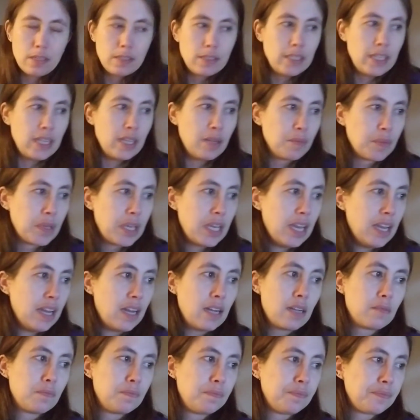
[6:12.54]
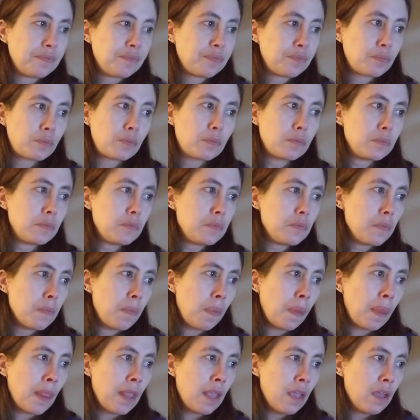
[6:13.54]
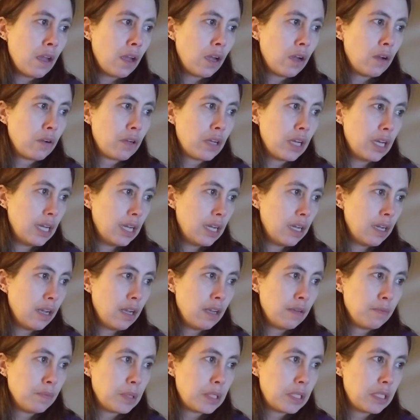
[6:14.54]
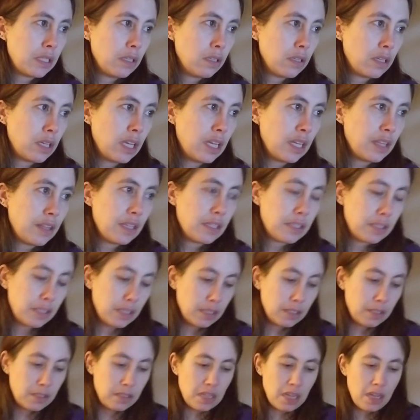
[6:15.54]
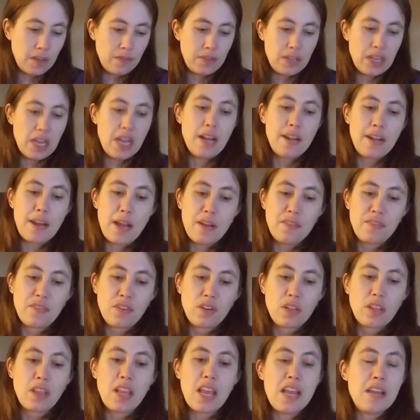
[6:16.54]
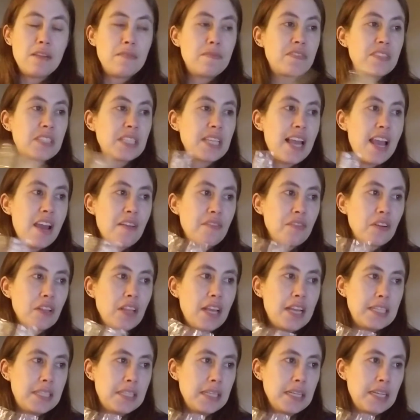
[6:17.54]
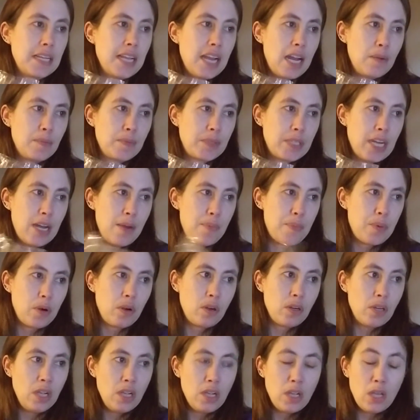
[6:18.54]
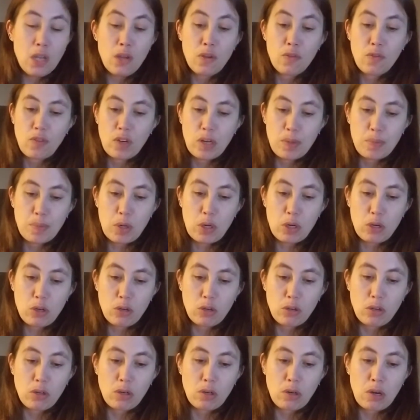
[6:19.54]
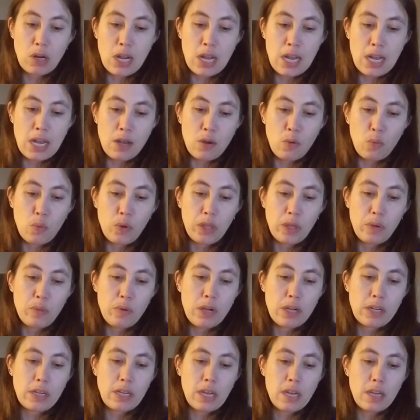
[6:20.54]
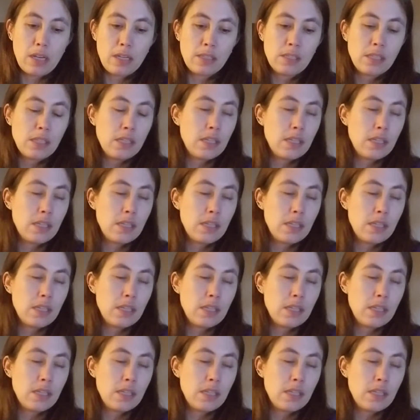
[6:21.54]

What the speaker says: Damn cat. Okay, I'm still looking at this because I've got Everlasting Gobstopper from her Willy Wonka